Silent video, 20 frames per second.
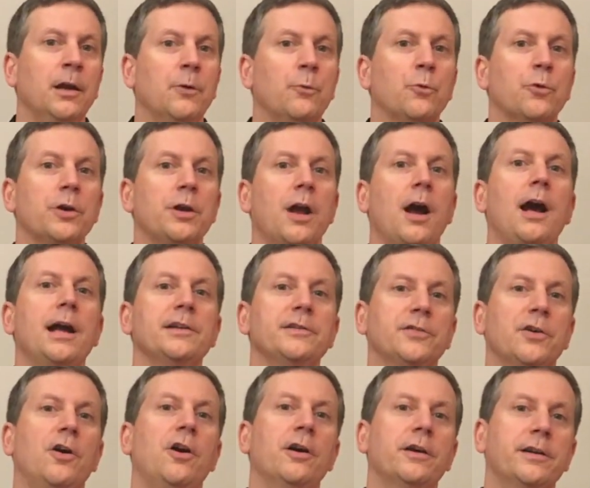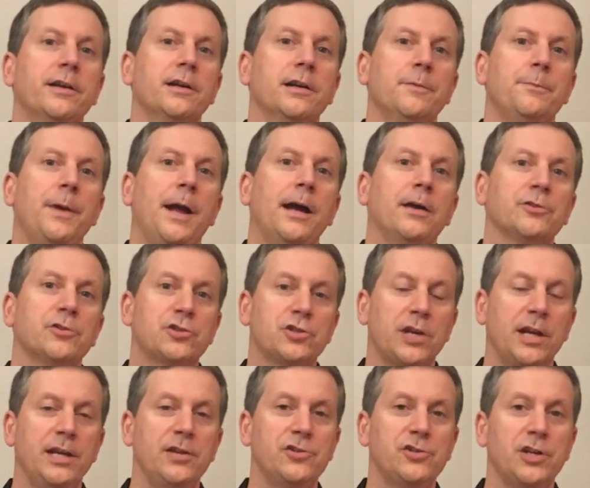We're not talking about
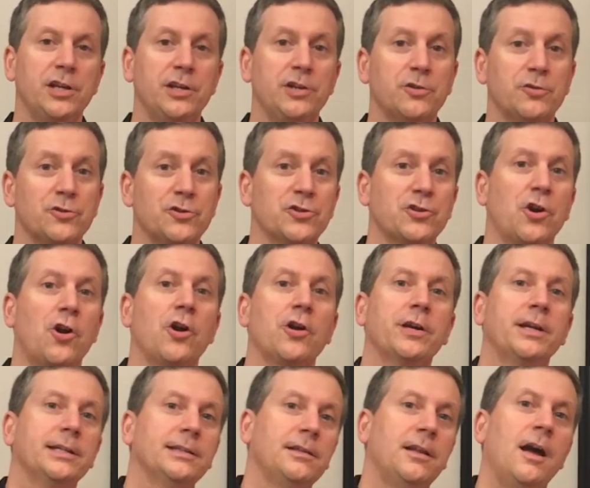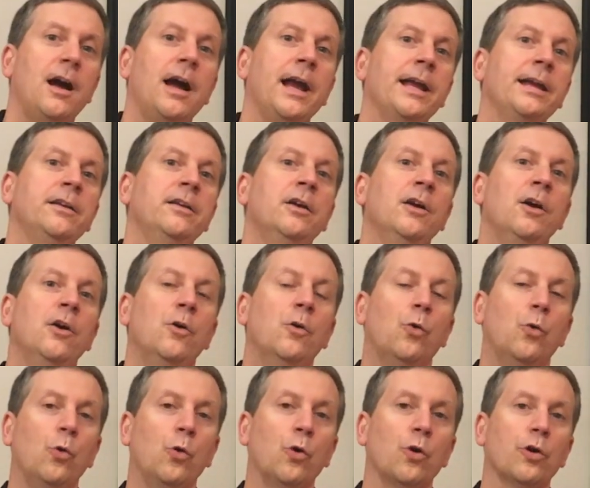changing your target line
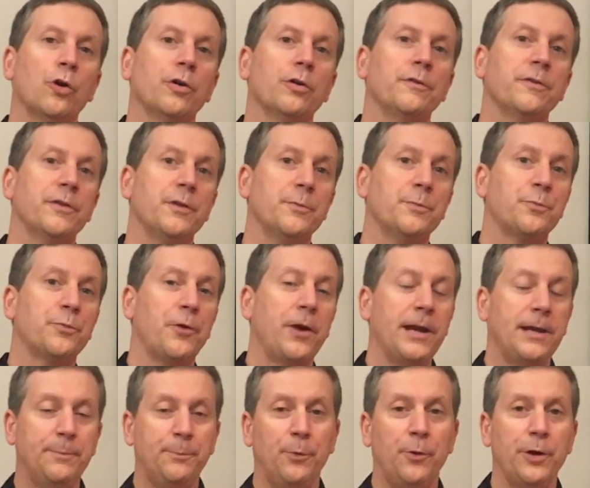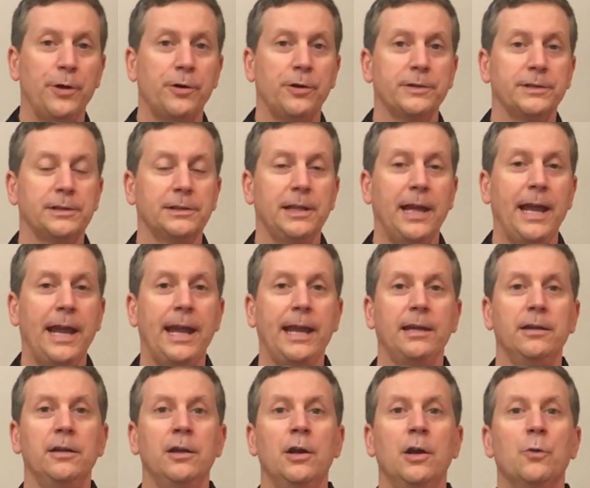or the break point on the
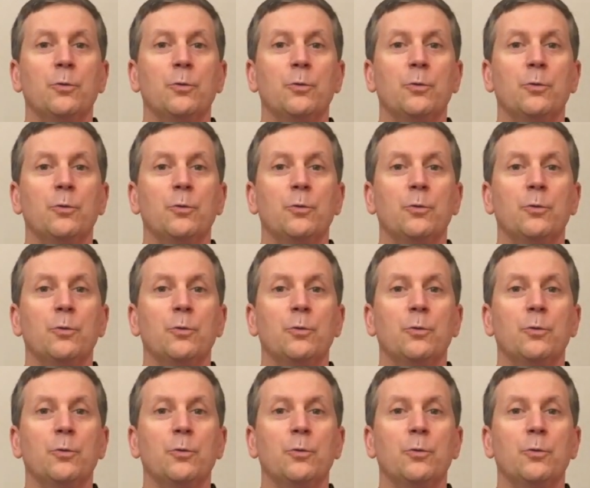lane.